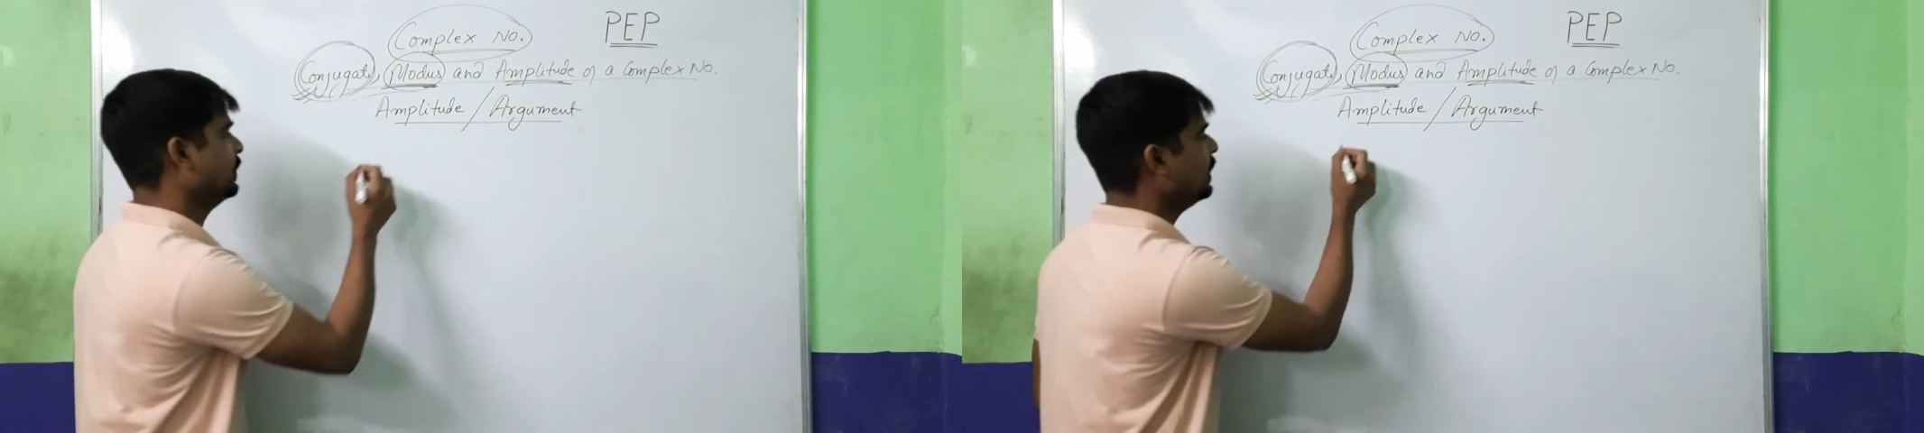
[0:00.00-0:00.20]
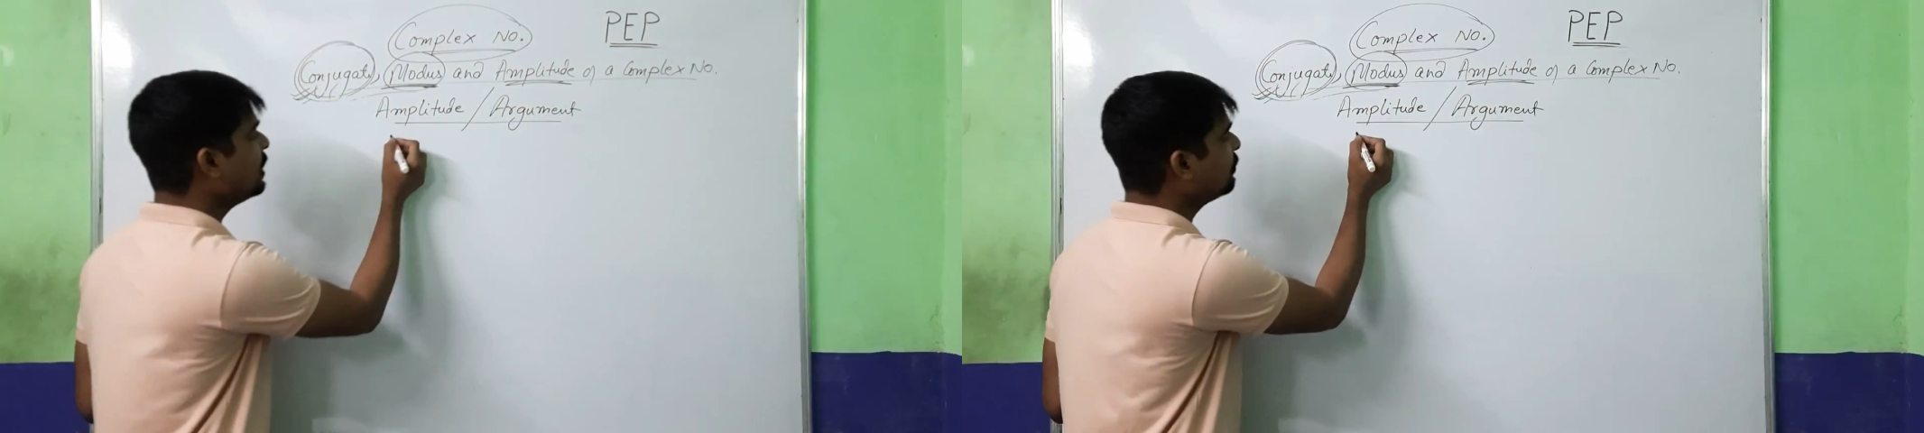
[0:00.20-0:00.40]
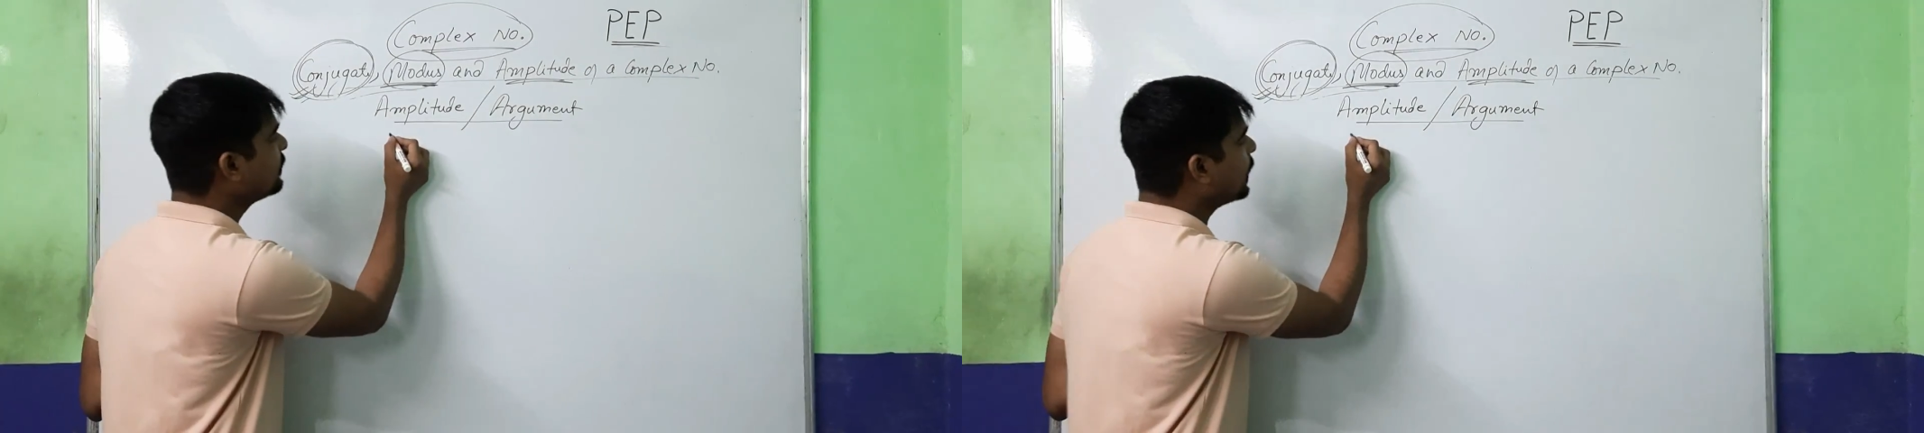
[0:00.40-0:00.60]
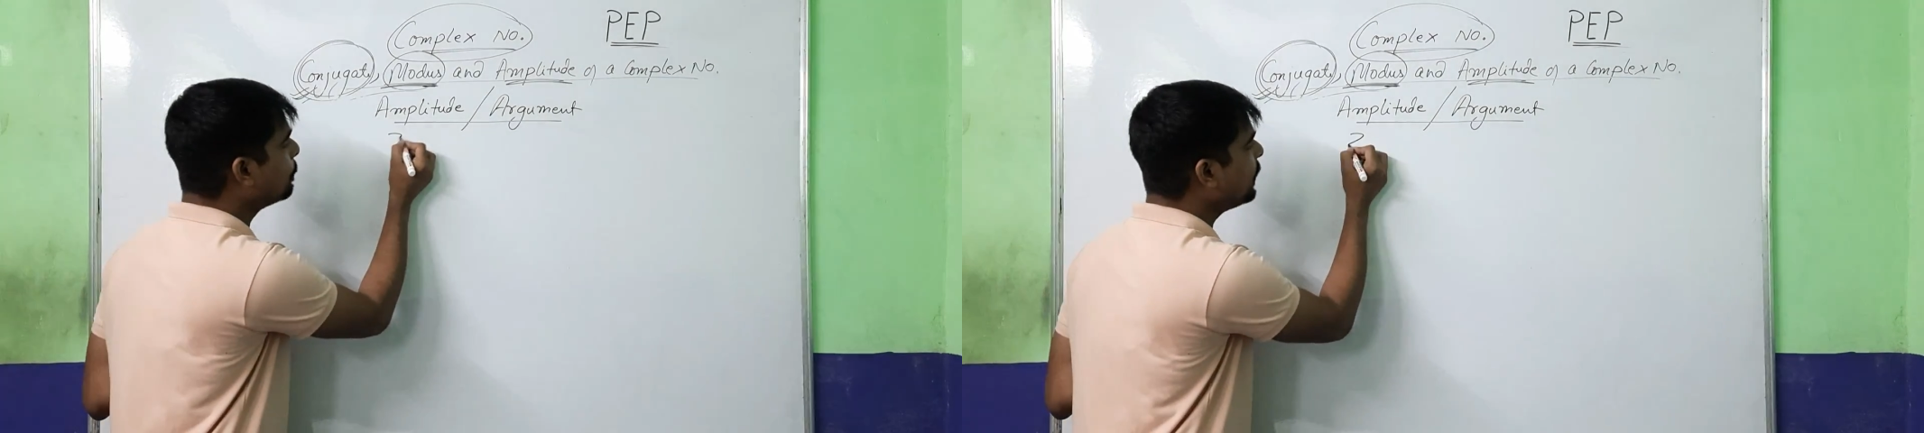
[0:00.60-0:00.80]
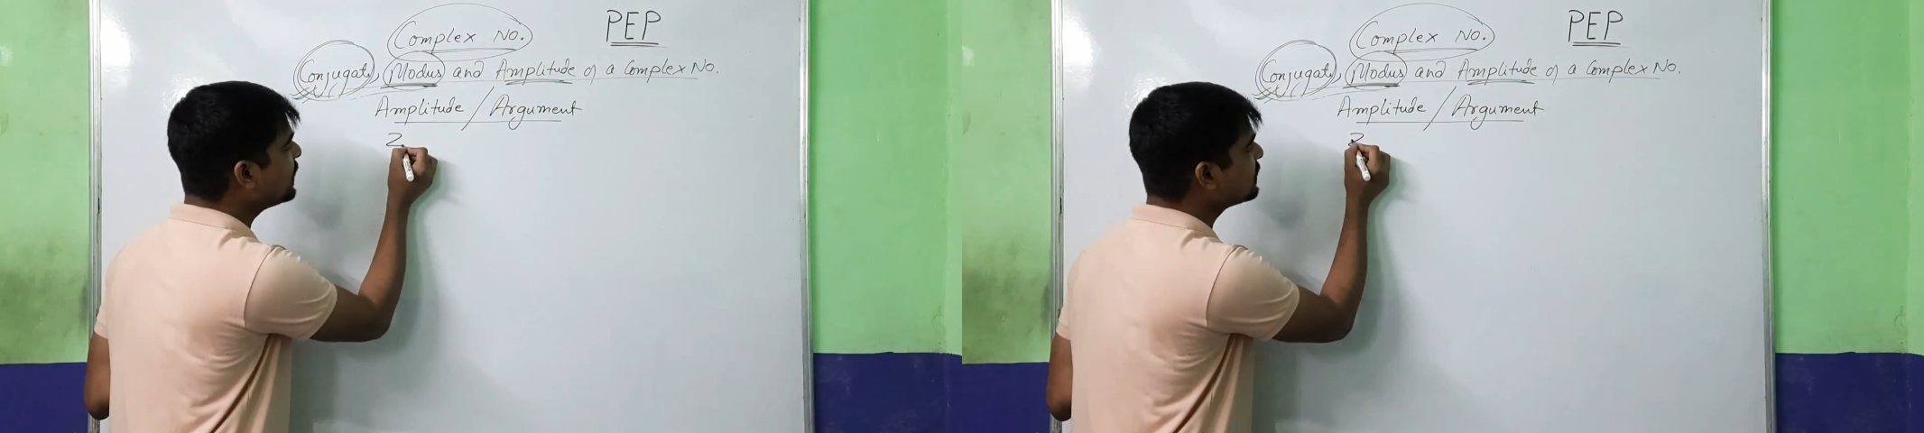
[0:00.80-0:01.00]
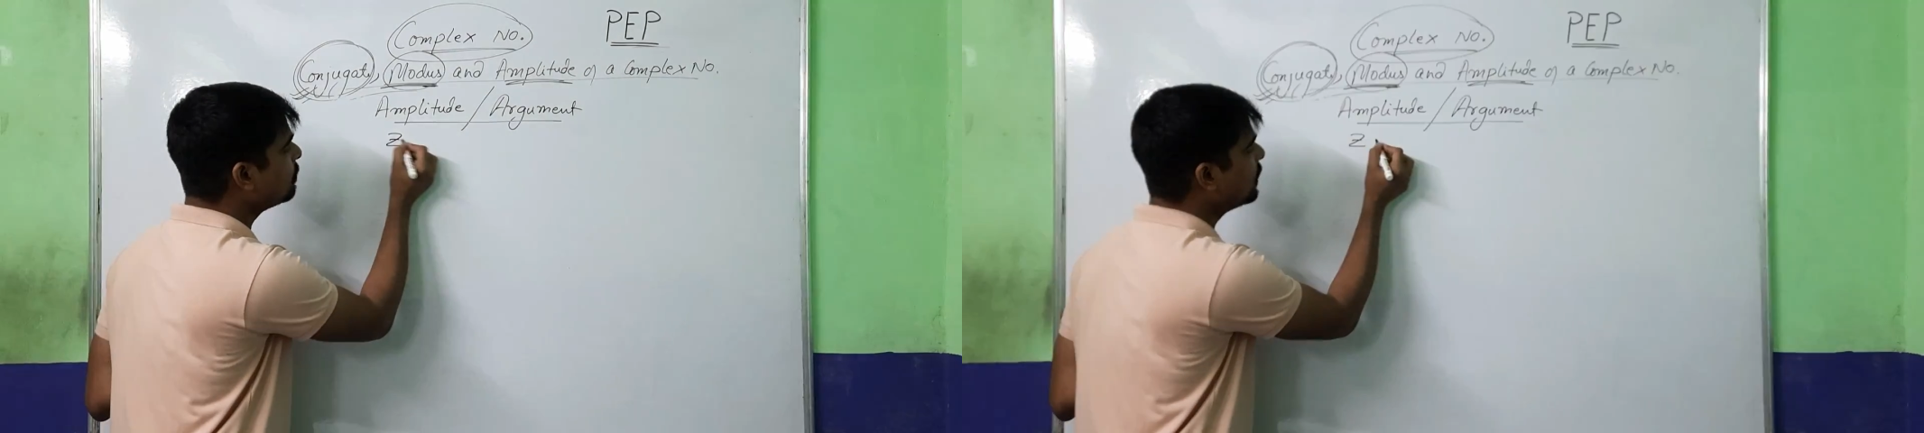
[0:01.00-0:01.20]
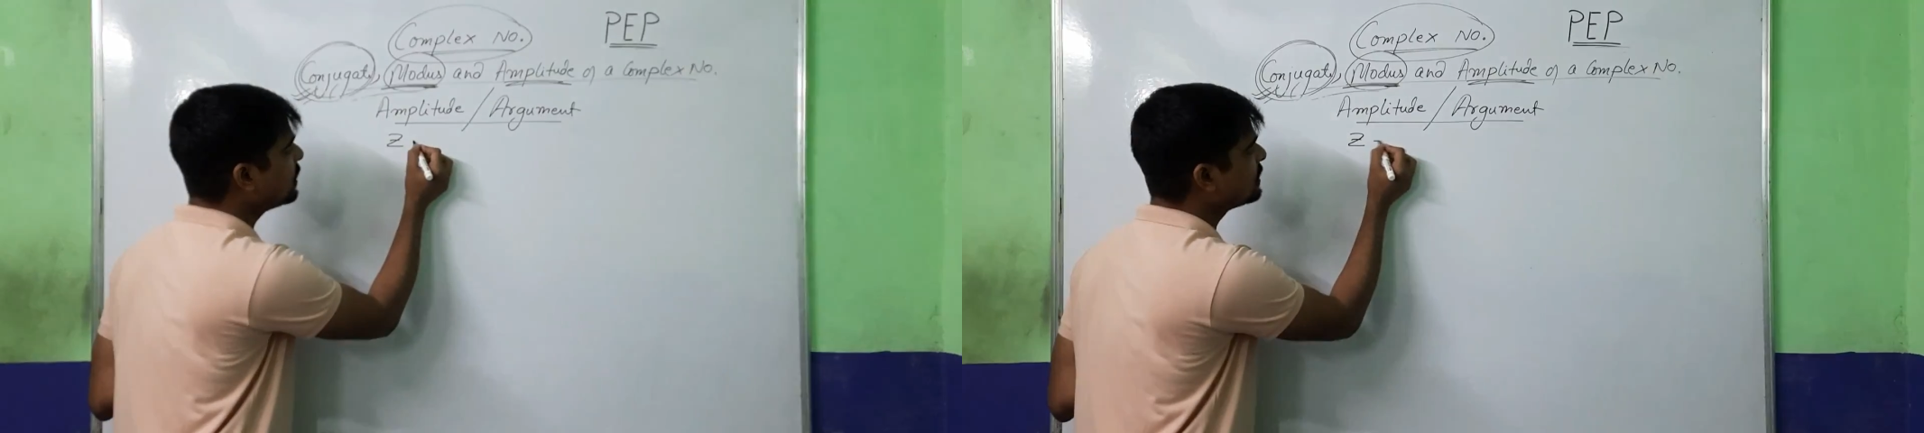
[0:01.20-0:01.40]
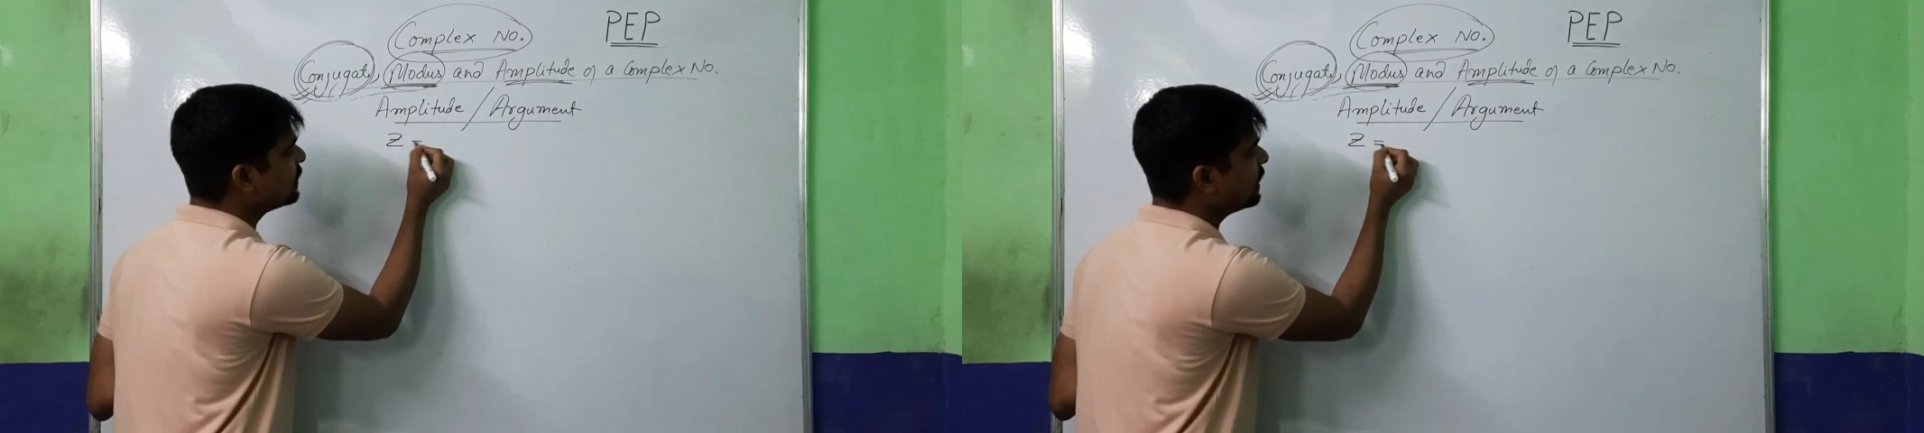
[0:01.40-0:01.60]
If complex number is